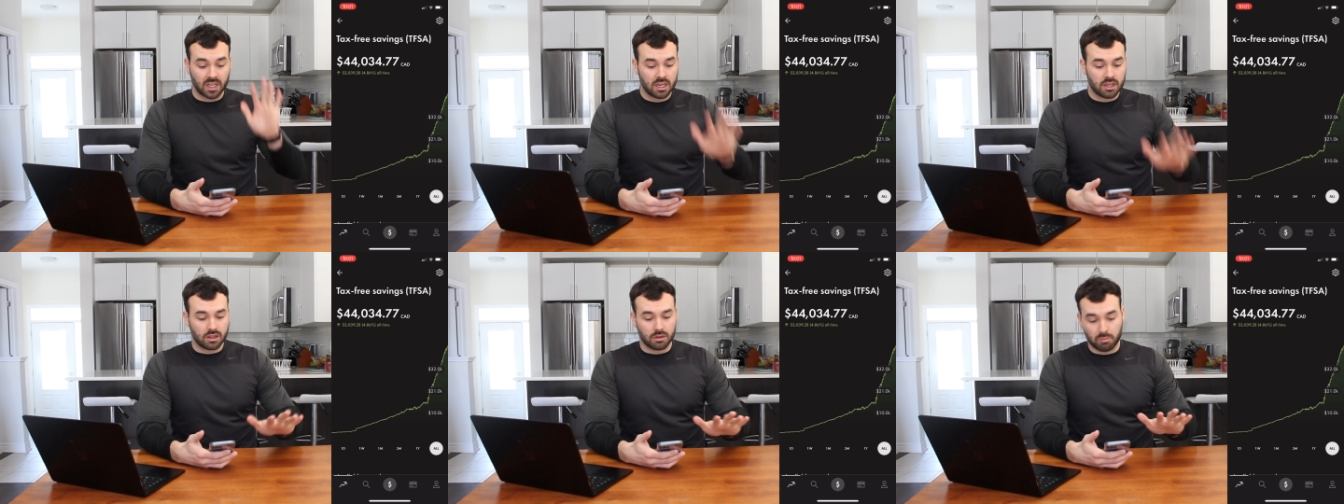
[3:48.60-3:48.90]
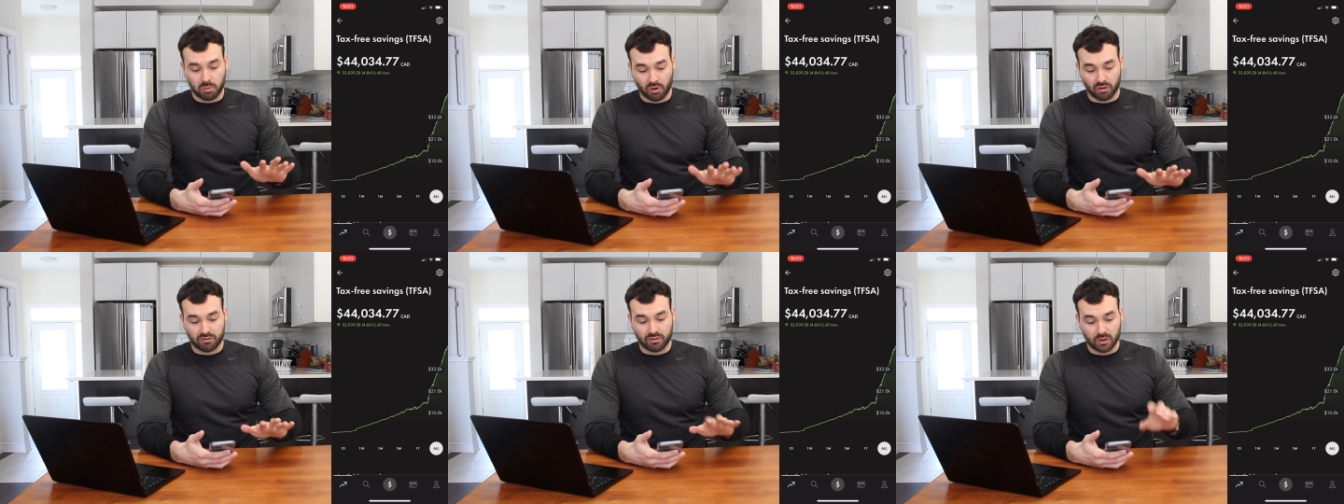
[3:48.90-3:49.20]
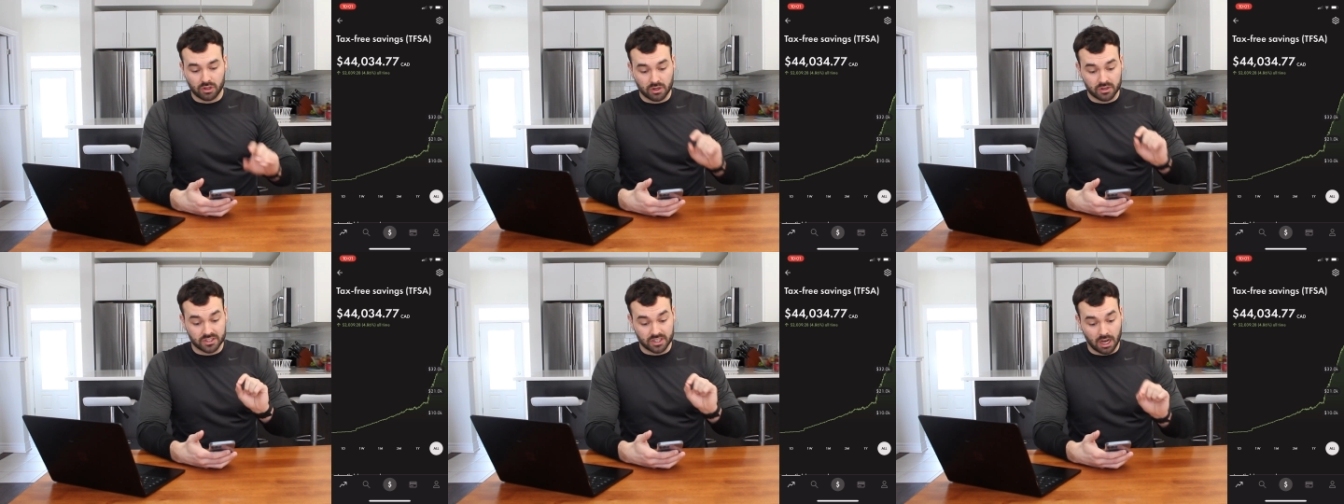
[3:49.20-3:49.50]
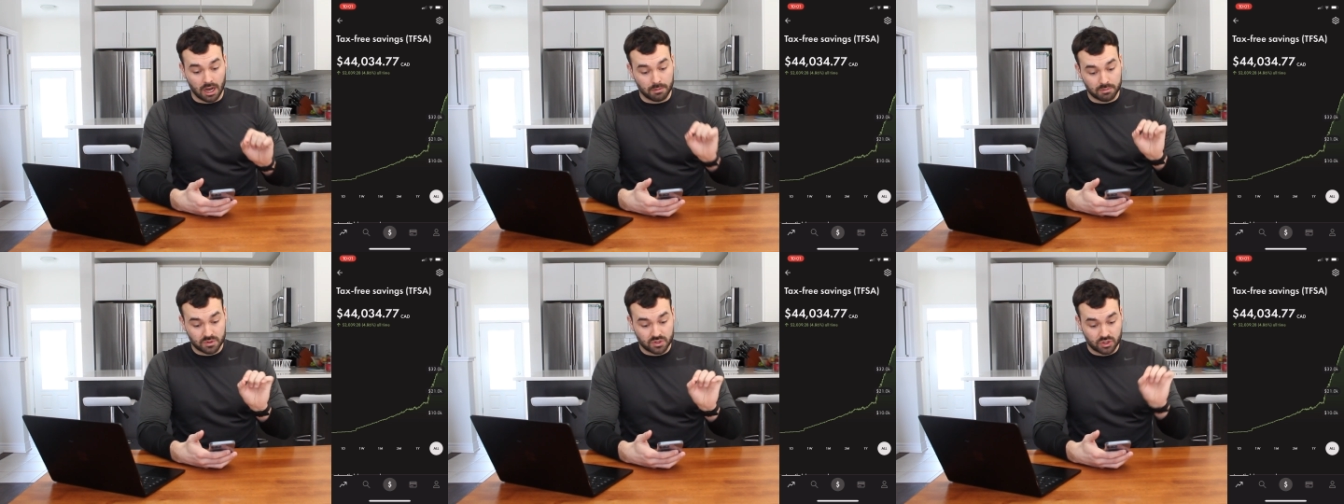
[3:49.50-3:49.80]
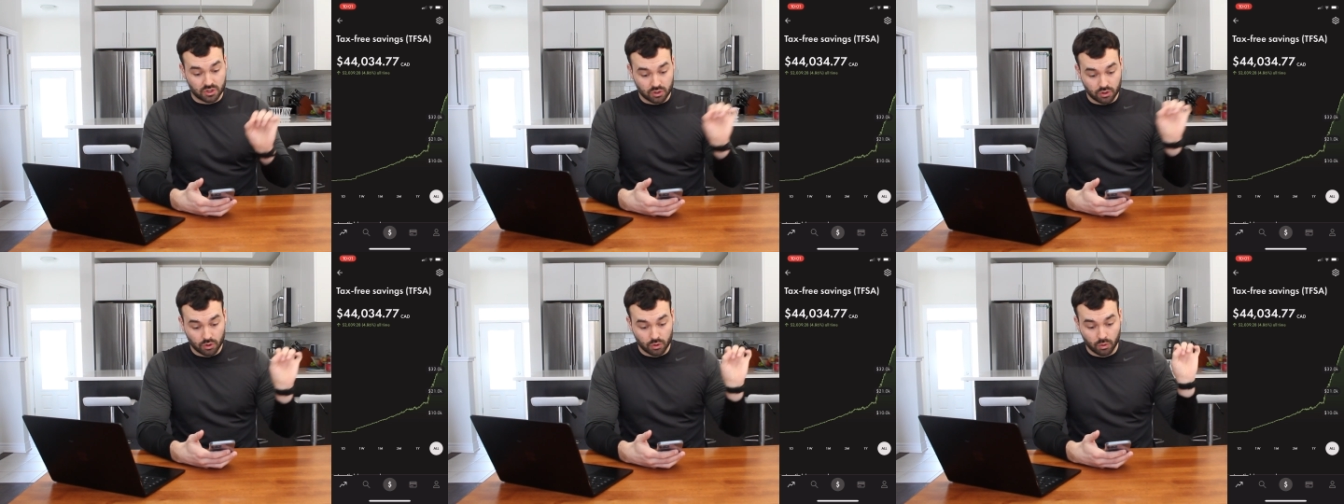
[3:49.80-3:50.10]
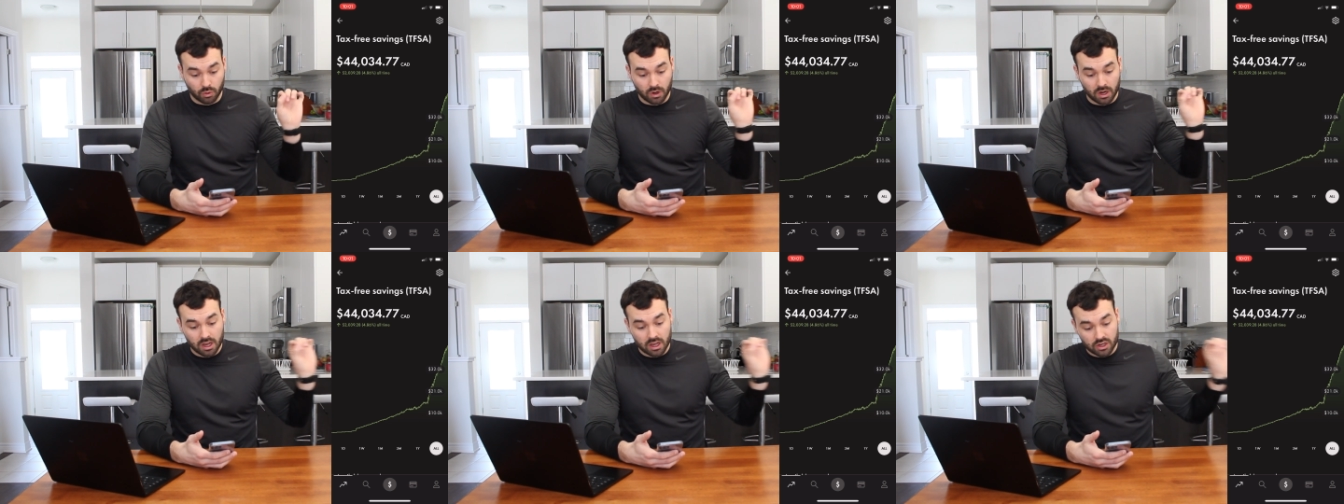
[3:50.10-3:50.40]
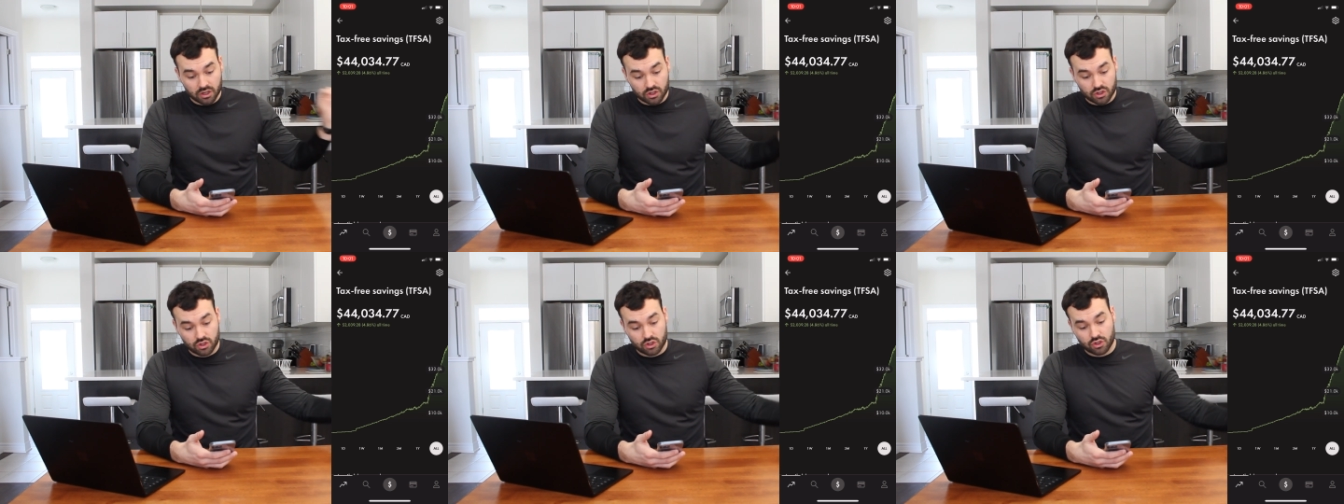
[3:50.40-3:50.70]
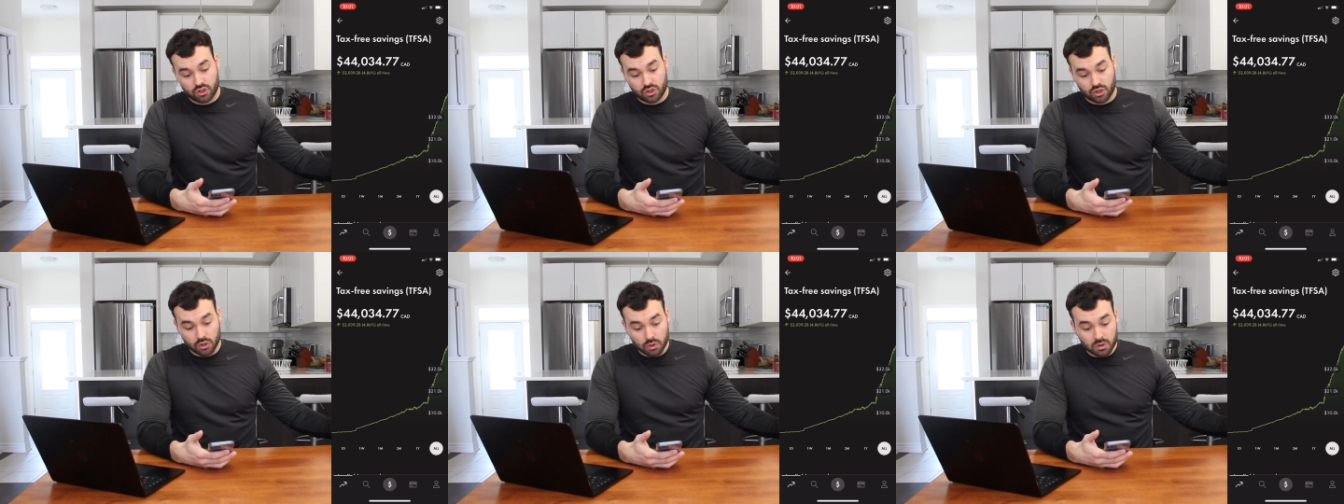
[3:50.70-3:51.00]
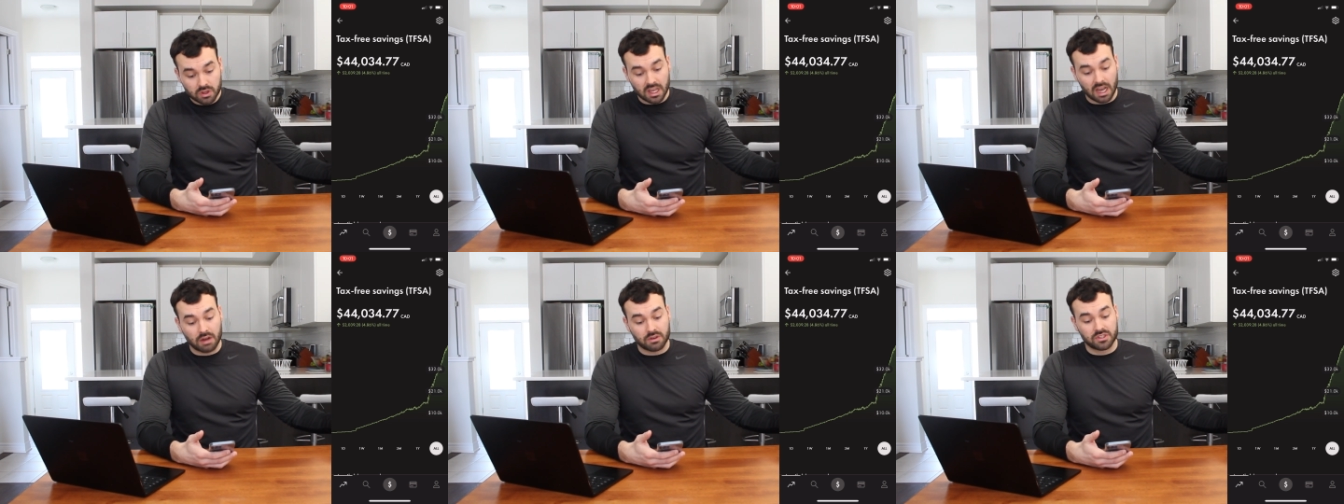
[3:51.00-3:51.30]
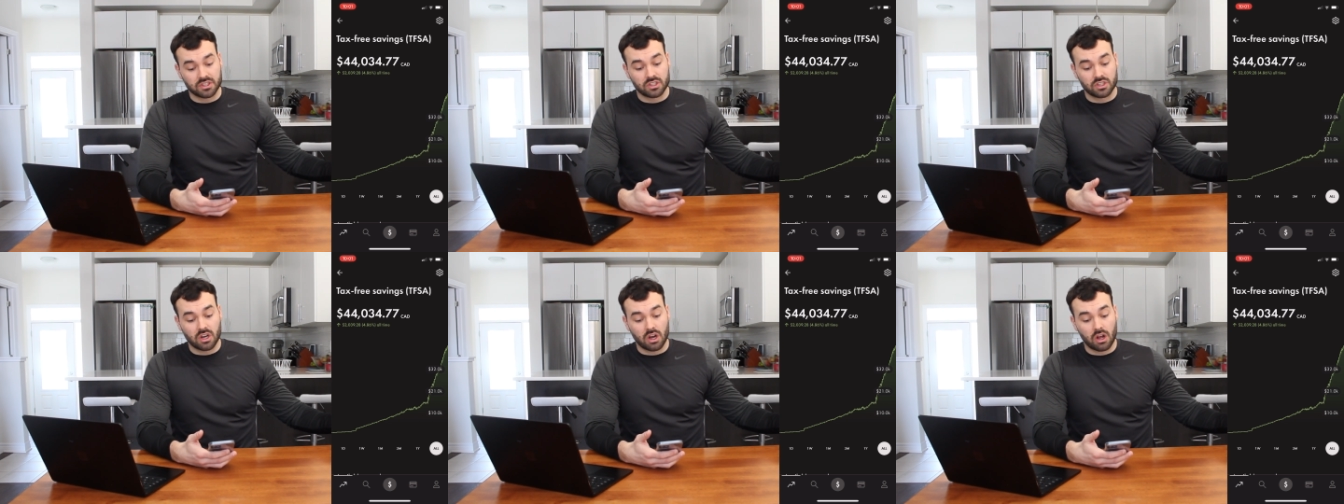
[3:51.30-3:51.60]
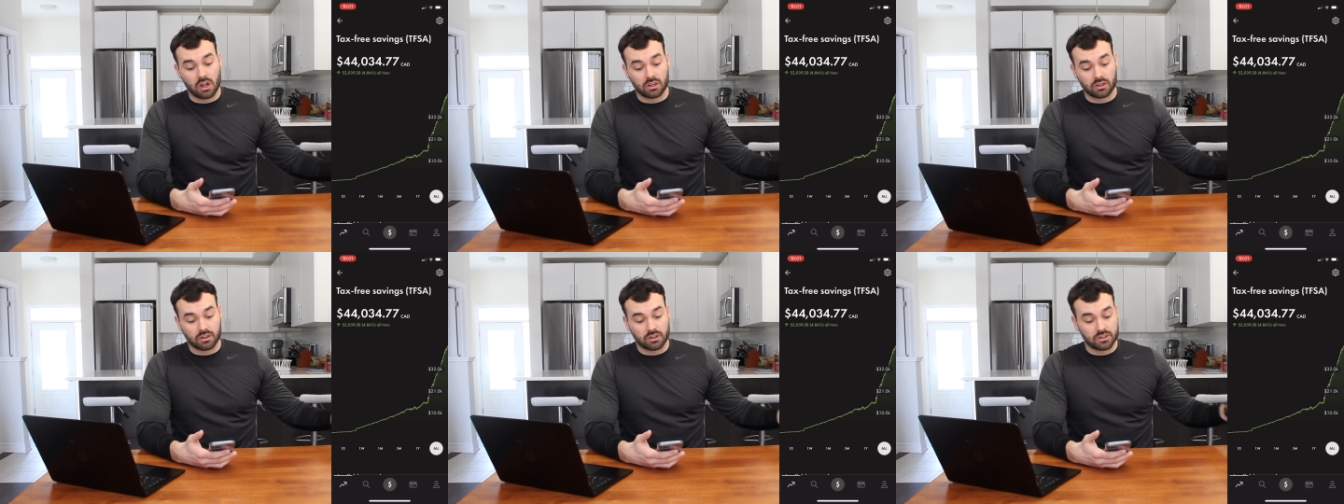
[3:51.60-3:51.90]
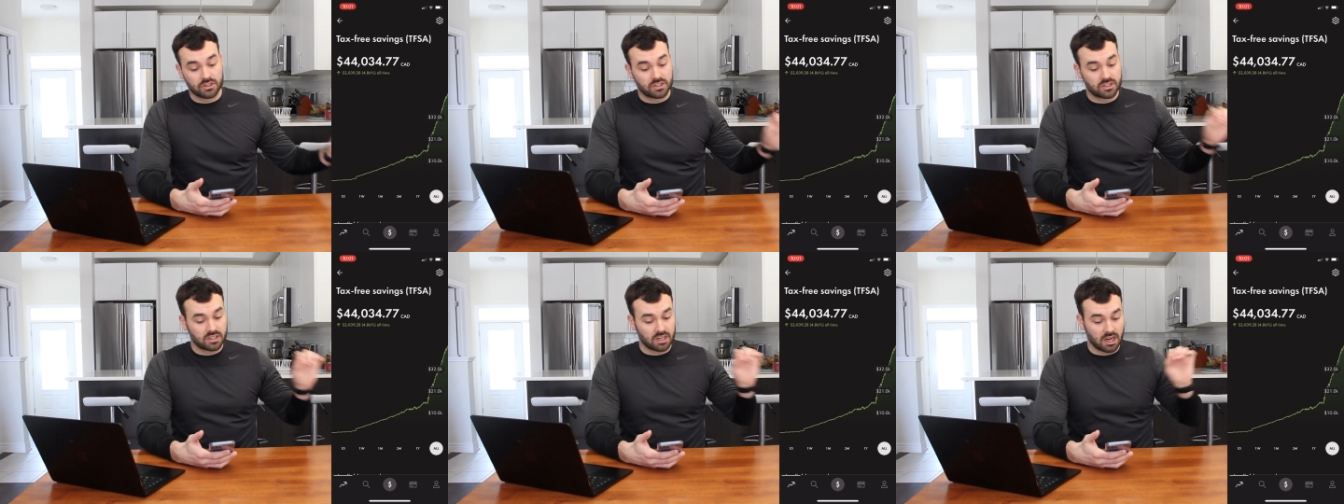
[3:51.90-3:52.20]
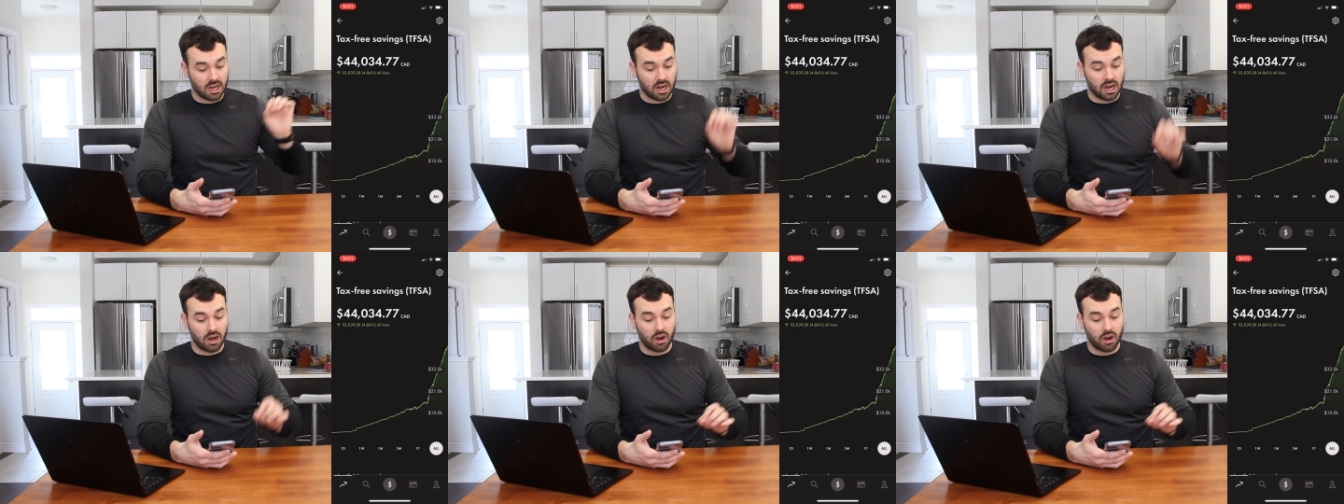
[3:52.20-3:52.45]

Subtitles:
The portfolio is up to $2,000